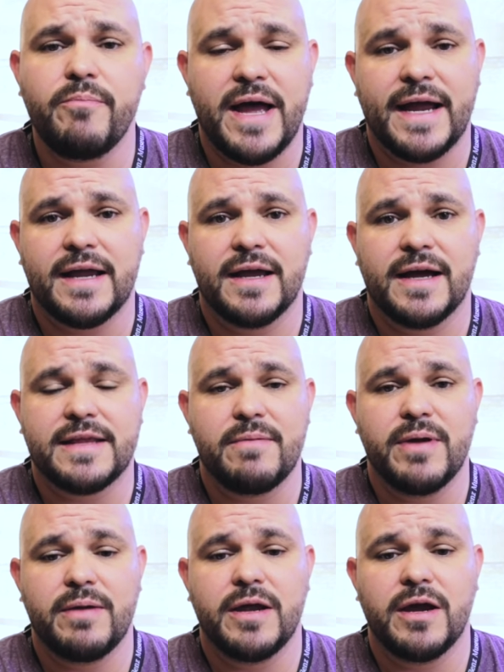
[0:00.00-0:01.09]
went back and got that
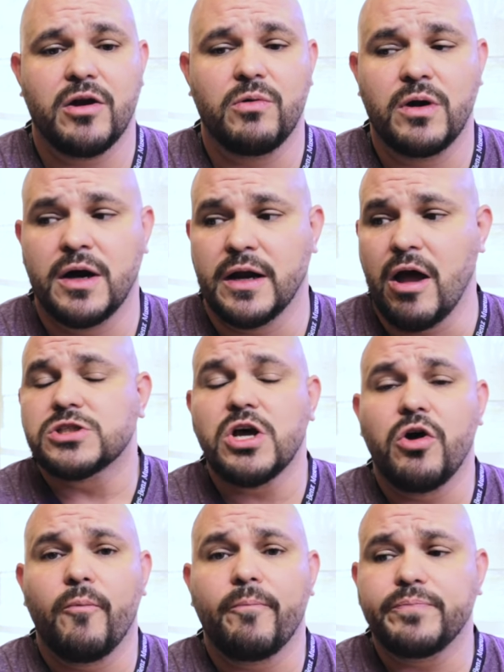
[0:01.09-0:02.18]
baby arowana.
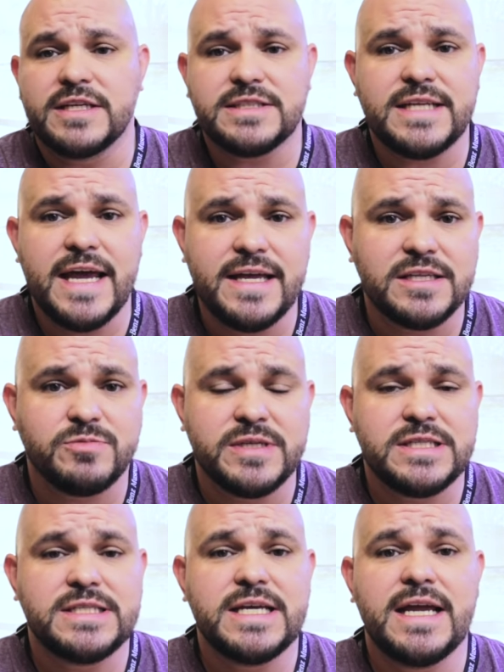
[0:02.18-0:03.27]
So this tank has
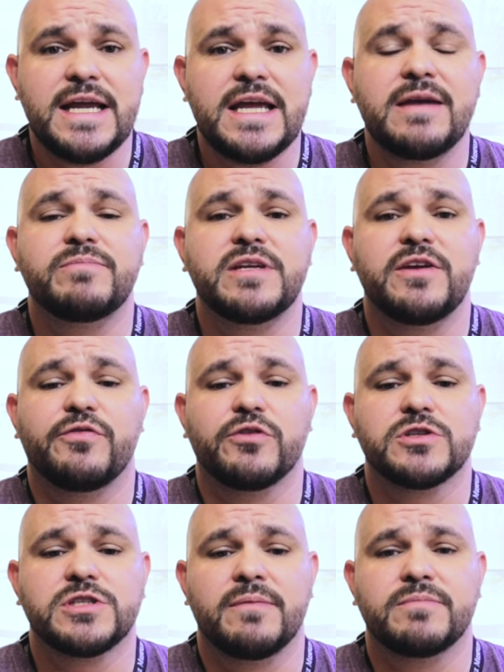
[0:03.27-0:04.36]
been sitting empty
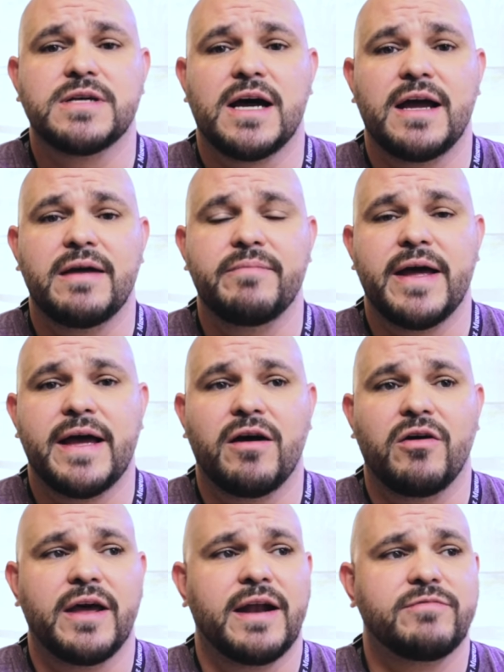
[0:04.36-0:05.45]
for some time
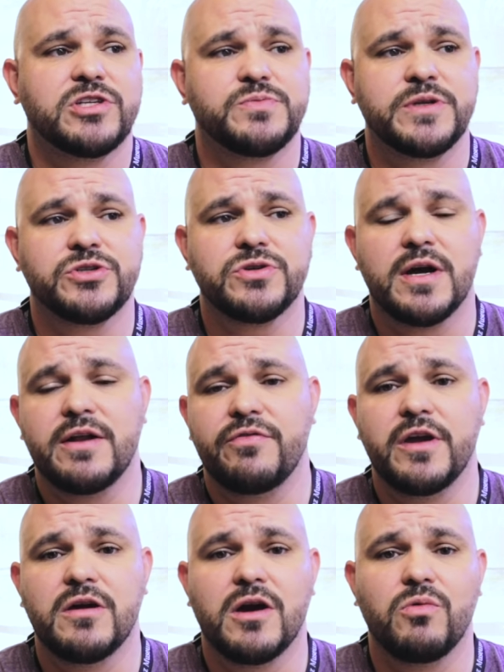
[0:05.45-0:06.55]
now and I've just been trying to
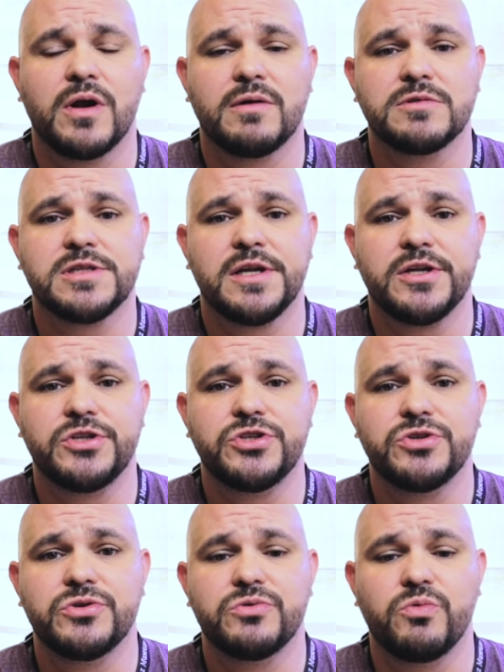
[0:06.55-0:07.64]
figure out what I was gonna
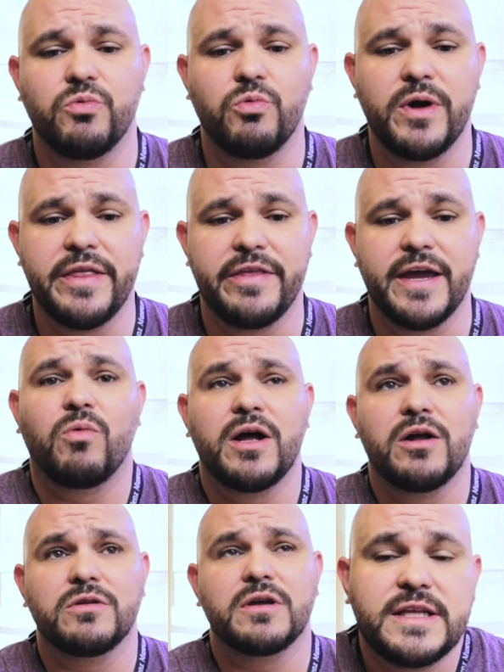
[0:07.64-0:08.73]
do with it.
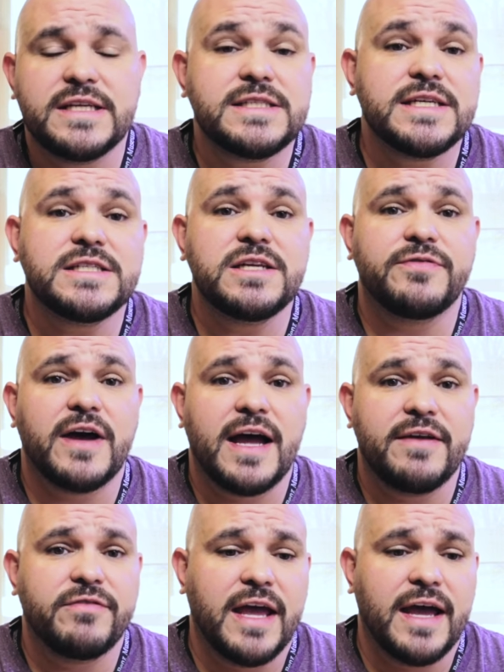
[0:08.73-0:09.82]
Well, this
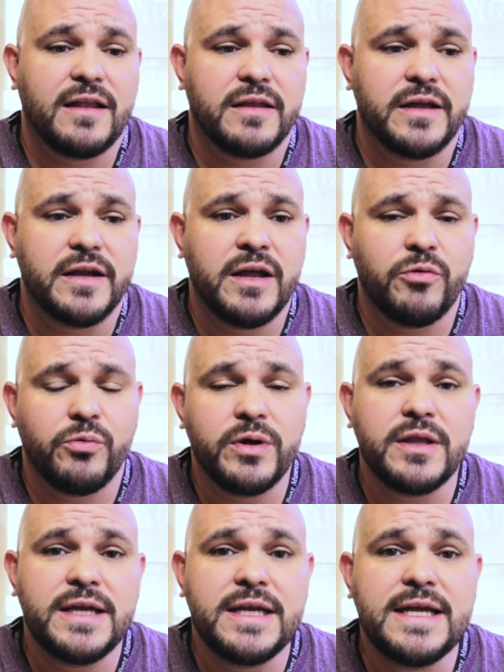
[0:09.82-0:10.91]
65 gallon
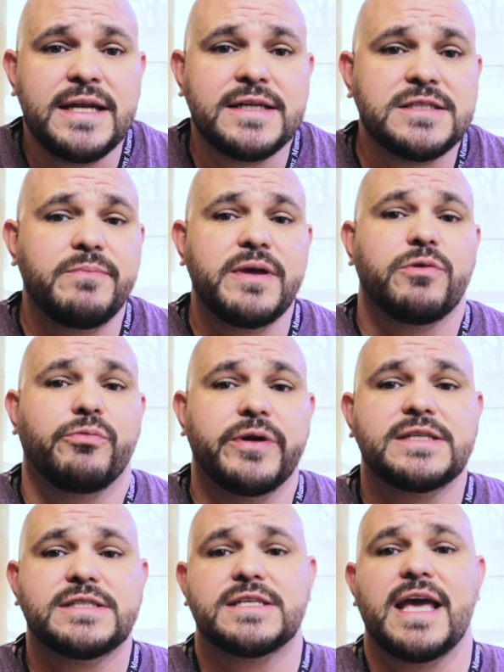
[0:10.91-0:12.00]
really needed to be
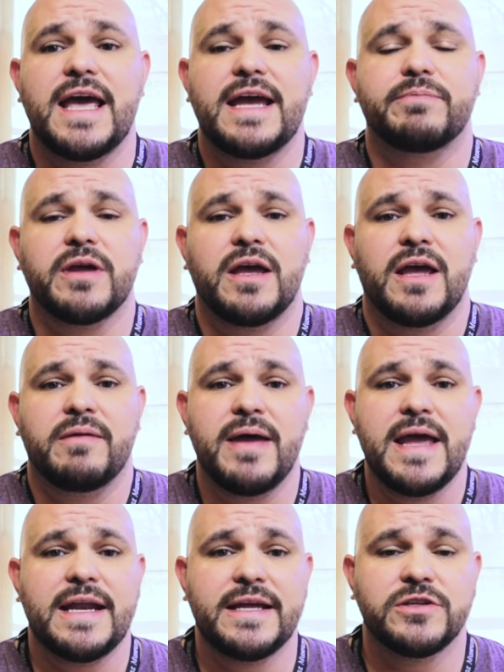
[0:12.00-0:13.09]
rescaped and
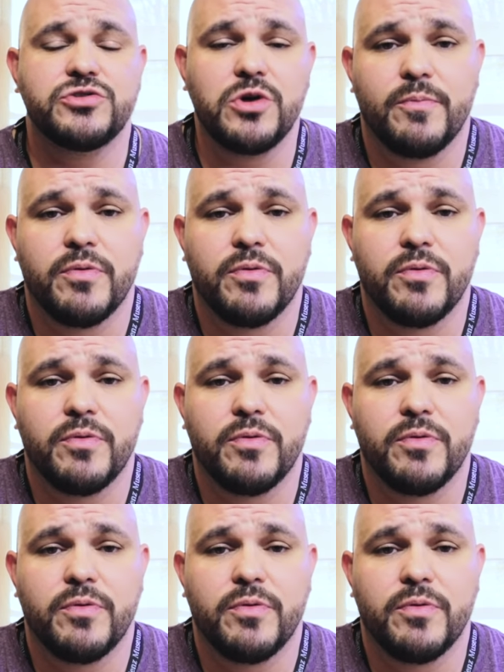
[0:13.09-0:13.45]
made into a